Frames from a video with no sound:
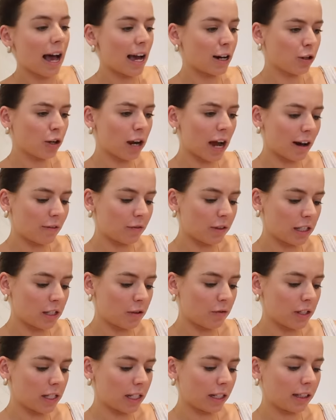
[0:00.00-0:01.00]
I do have
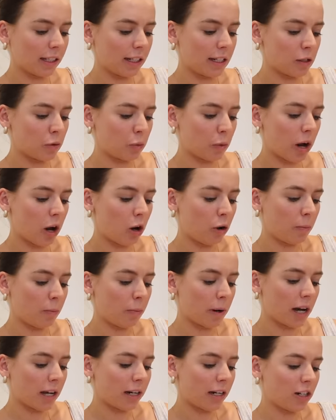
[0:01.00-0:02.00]
this physically as well,
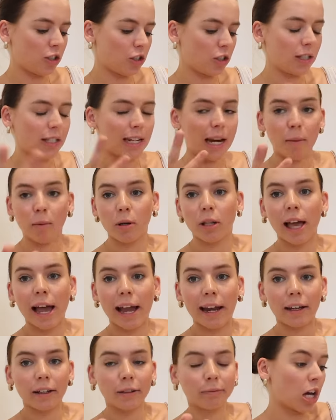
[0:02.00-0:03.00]
but it just seemed
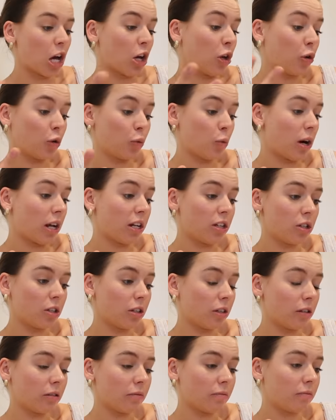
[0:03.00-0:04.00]
like a good one
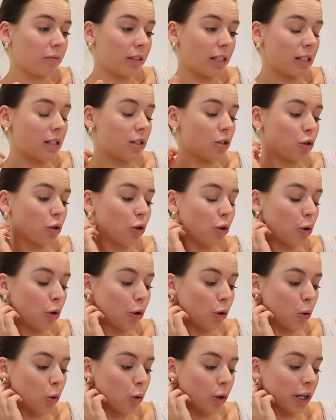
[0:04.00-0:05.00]
to listen to
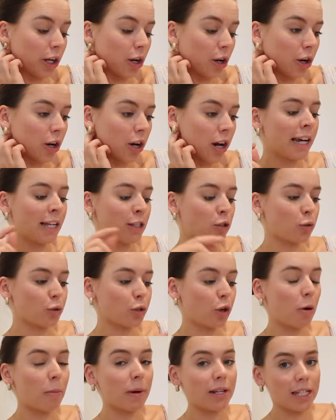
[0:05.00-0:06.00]
on audio. It's
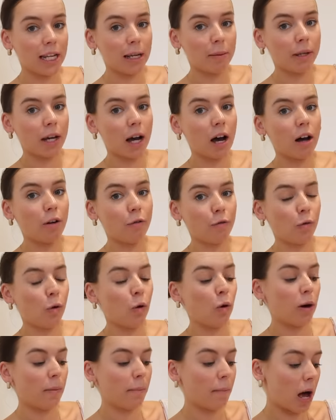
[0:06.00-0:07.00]
also on my TBR
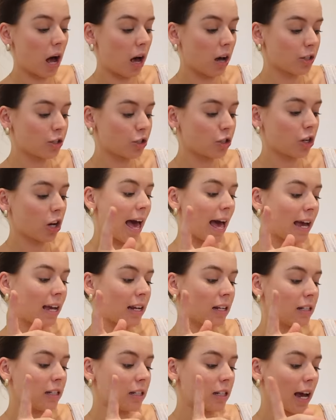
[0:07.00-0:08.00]
for March,
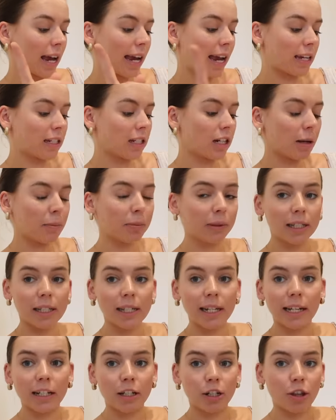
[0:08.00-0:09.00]
and I ended up
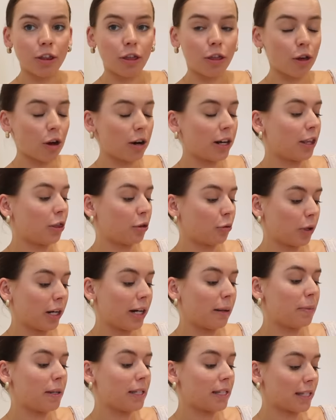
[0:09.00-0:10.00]
listening to
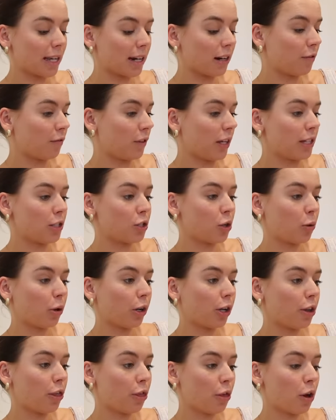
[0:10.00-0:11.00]
33% of this, so
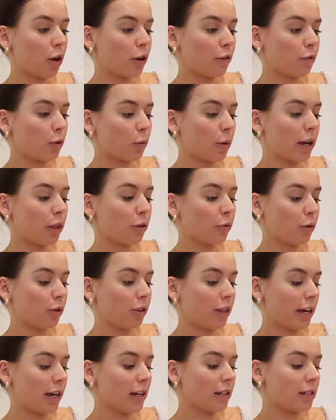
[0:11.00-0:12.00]
we're a third of the way through
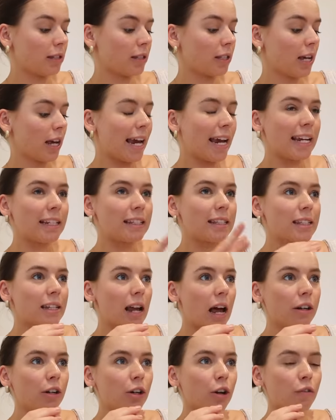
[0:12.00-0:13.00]
this. It
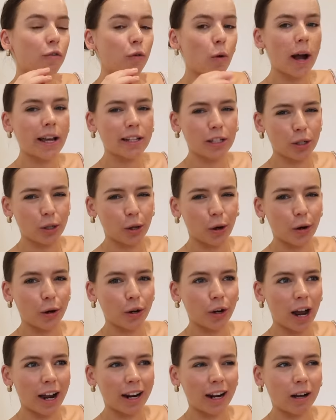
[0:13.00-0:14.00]
started off quite slow
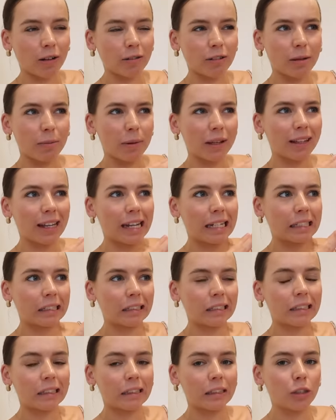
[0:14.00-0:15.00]
and I was a bit
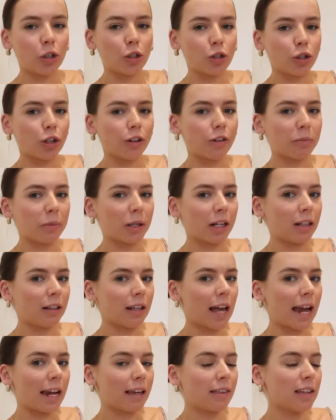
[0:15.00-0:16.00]
like, I'm not sure if I'm gonna
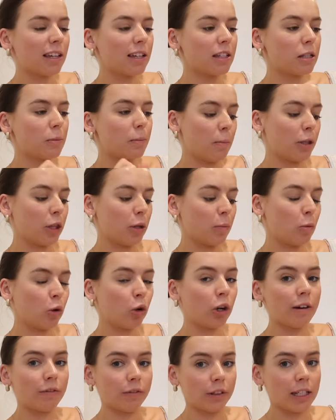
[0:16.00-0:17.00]
like this, but the
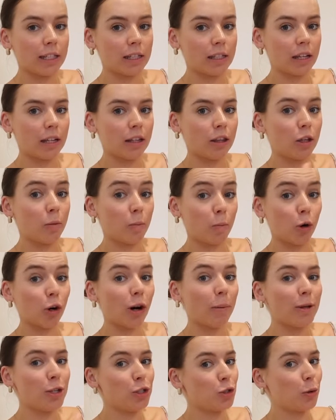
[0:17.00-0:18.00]
more I've listened, the
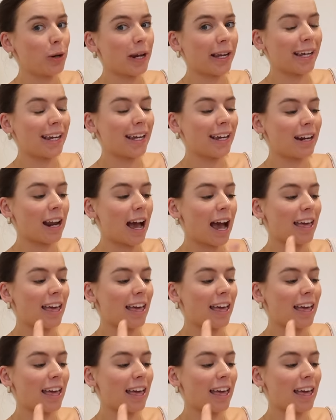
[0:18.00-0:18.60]
more I'm enjoying it.